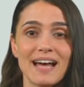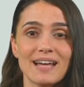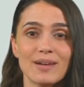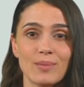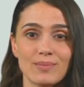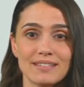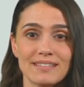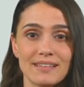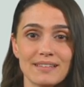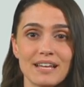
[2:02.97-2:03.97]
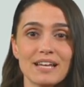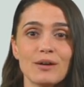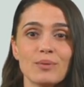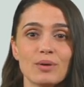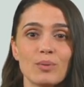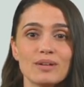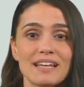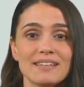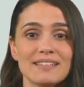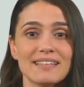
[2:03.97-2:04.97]
icons, video
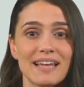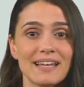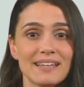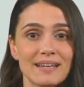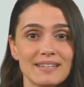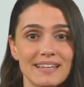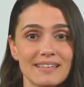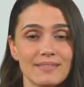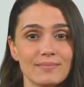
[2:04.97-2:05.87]
recordings, and music.